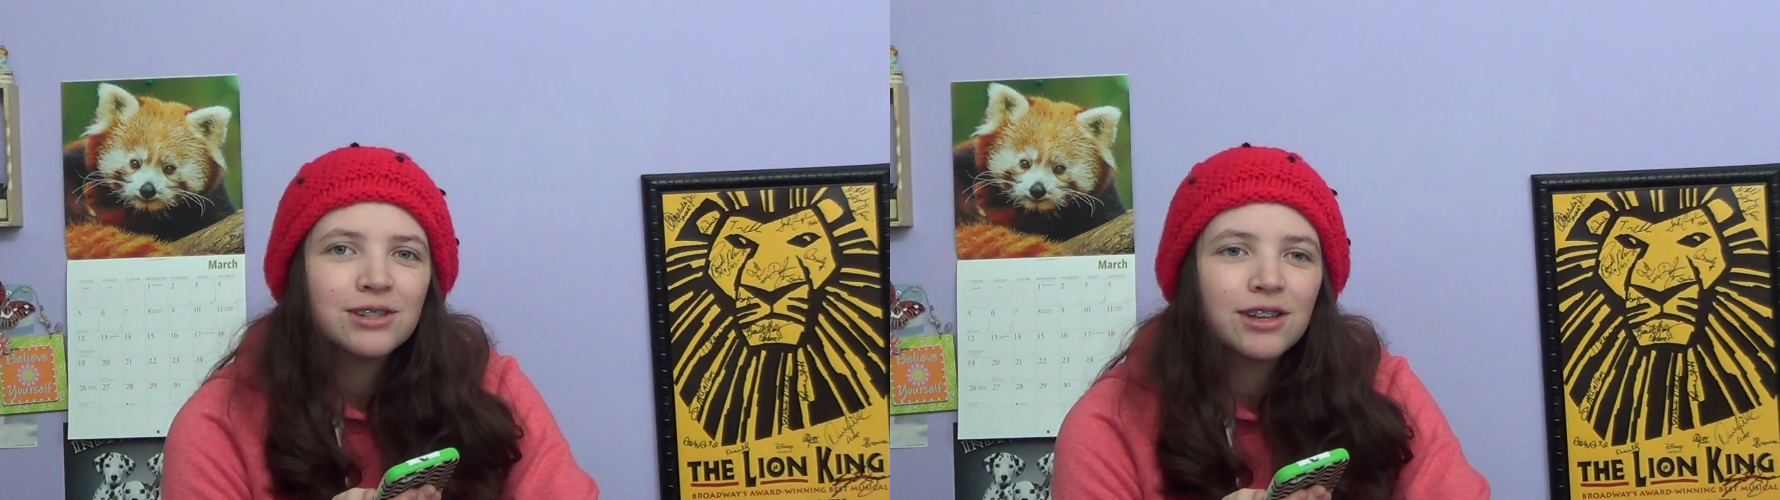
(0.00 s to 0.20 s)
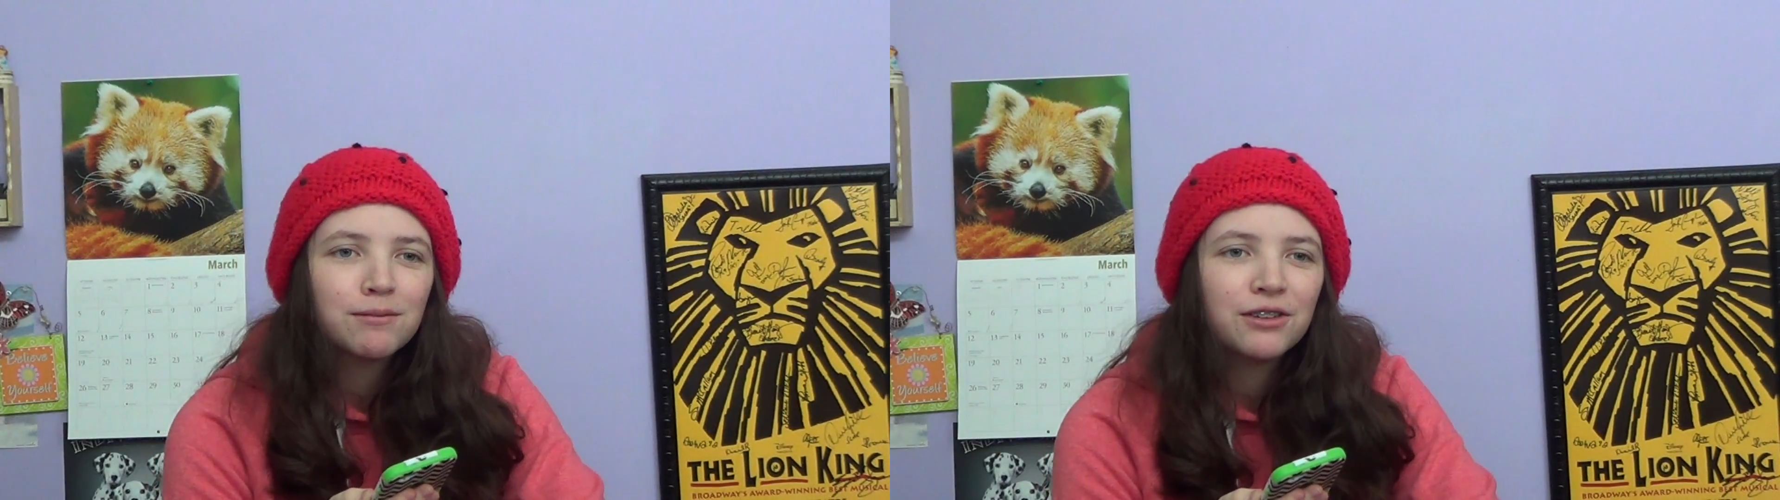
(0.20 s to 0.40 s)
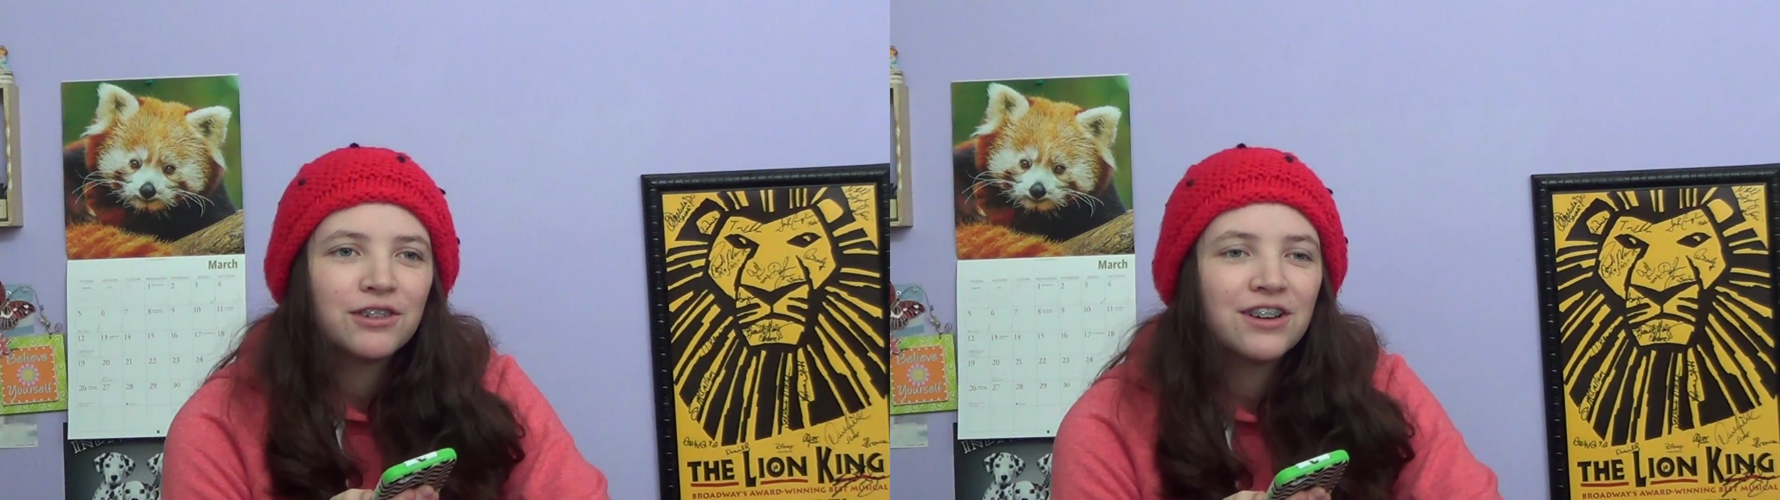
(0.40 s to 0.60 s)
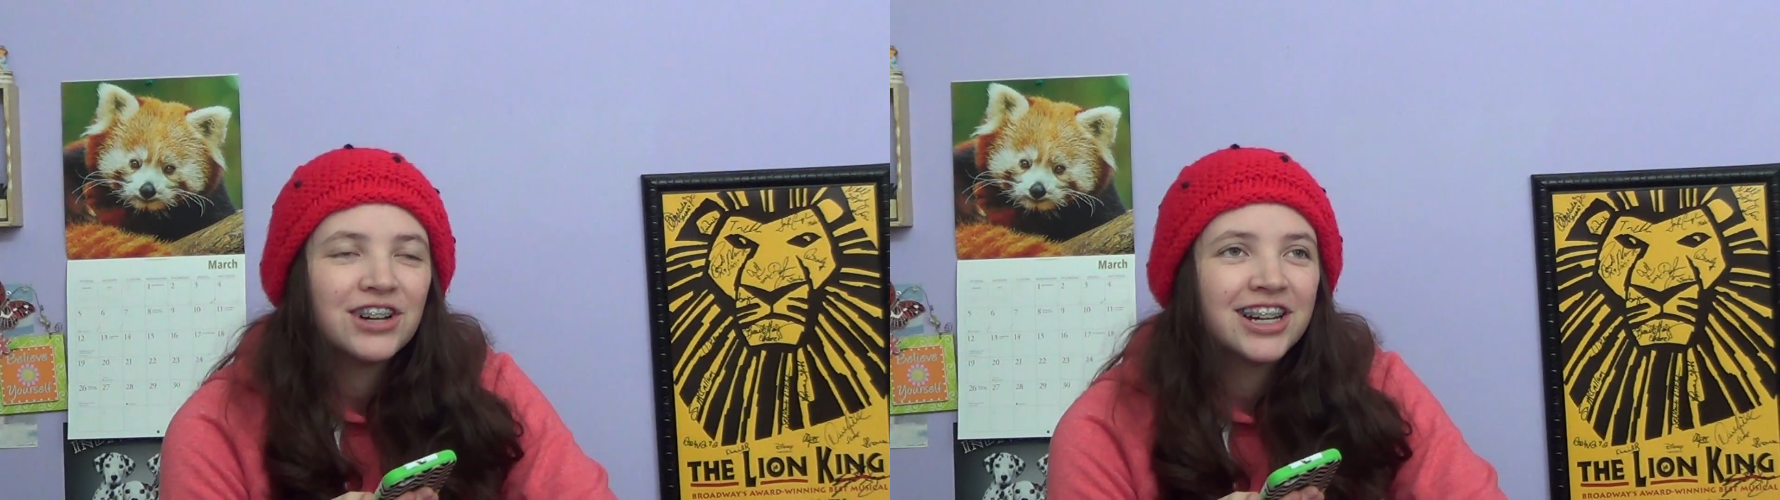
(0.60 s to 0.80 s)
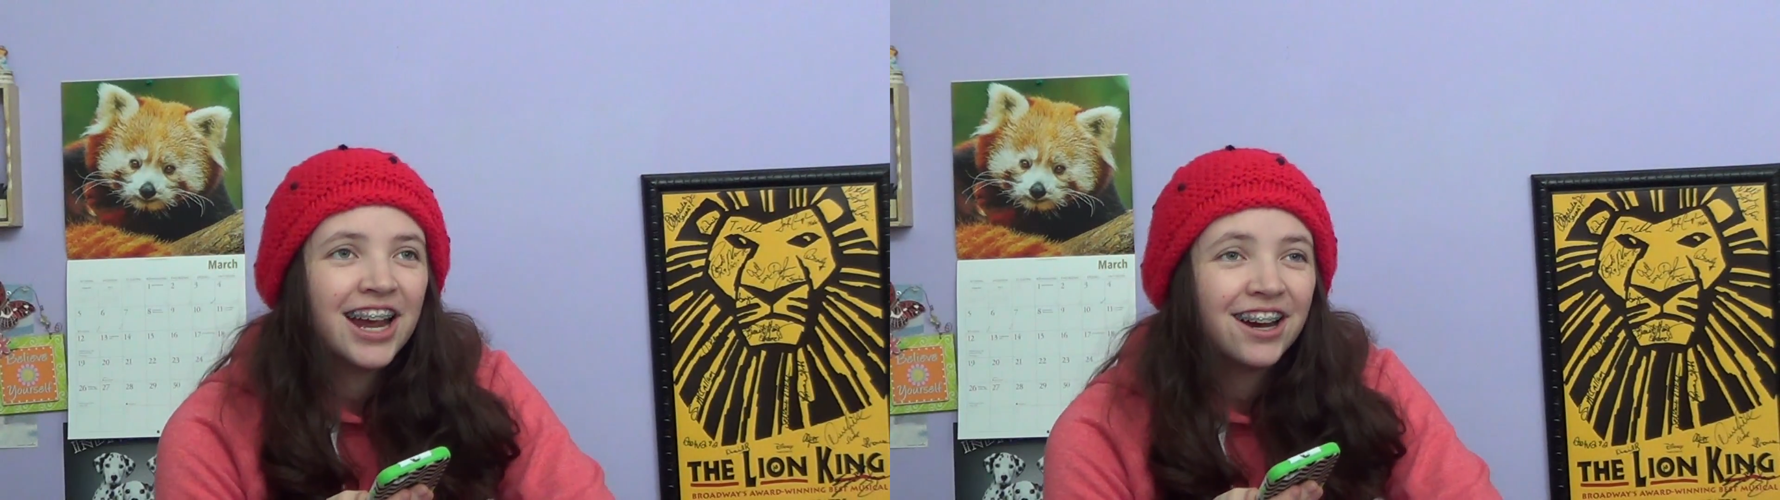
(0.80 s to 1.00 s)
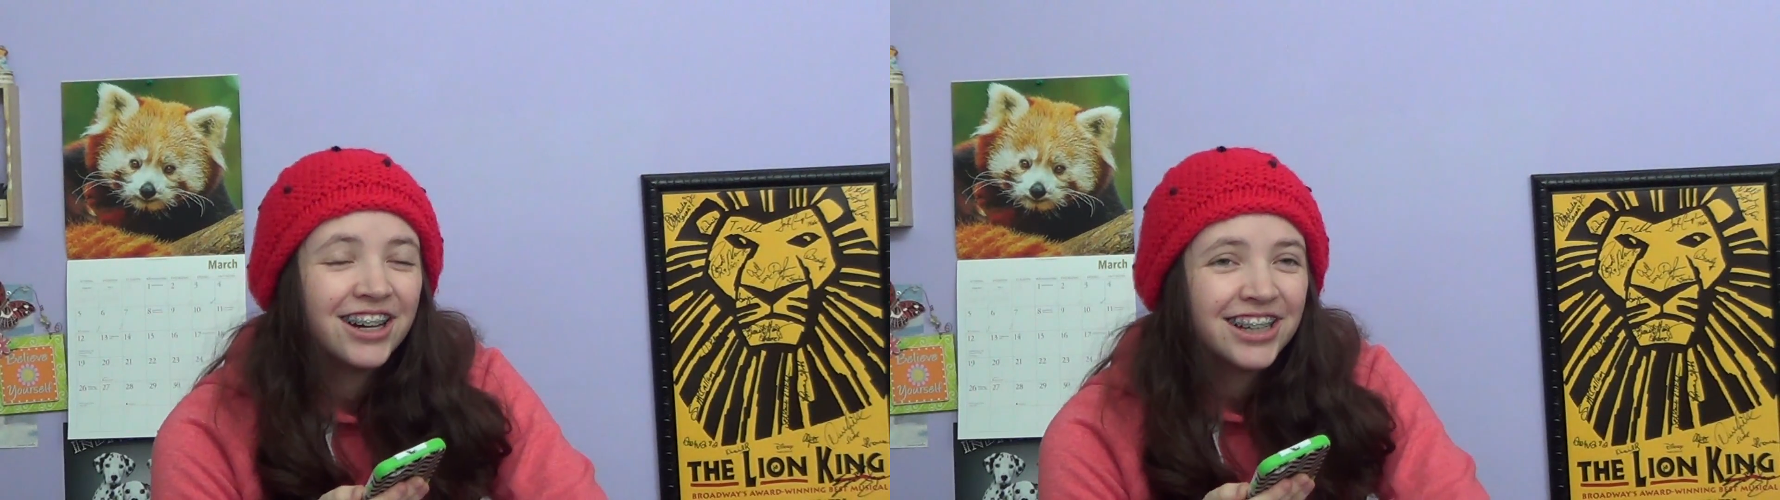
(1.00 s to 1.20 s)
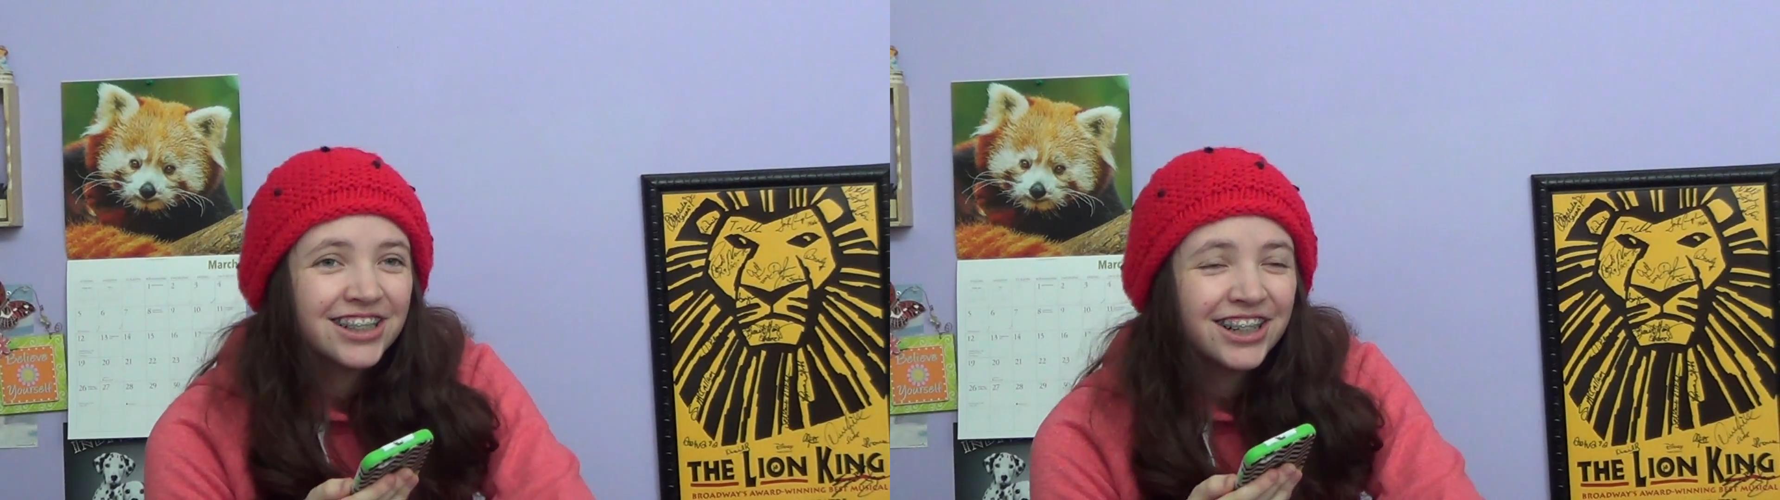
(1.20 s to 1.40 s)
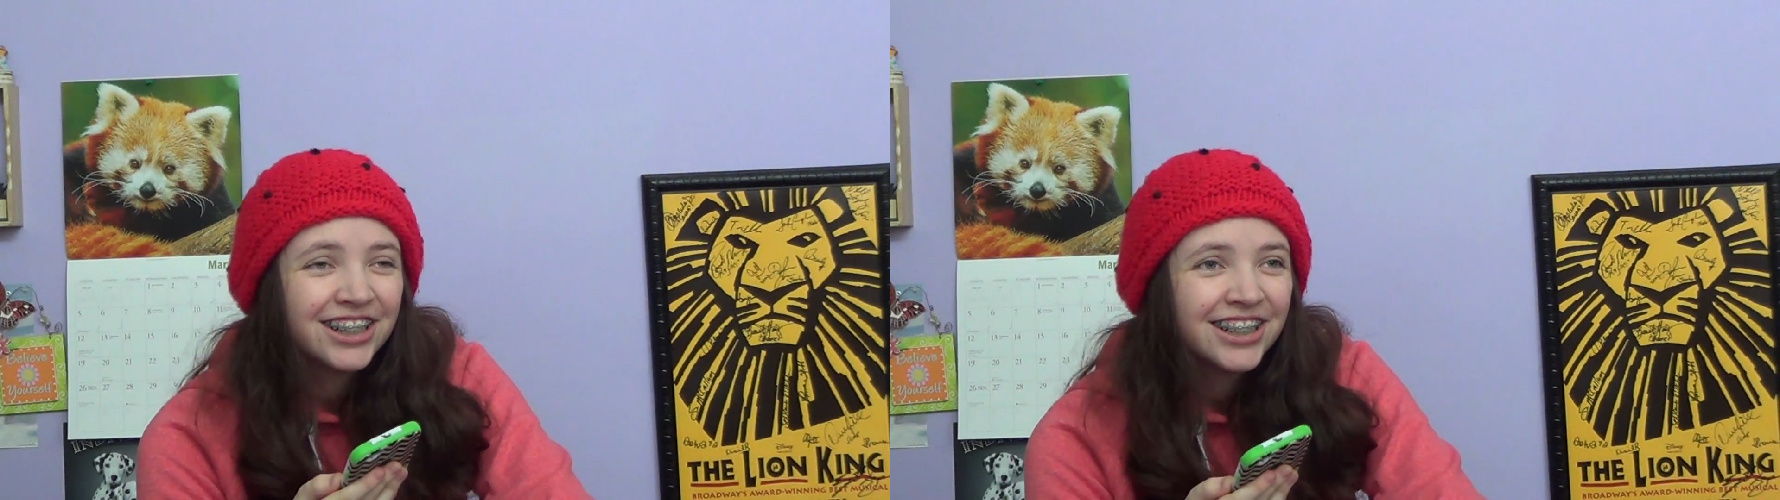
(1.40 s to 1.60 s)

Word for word: He's like my favorite character.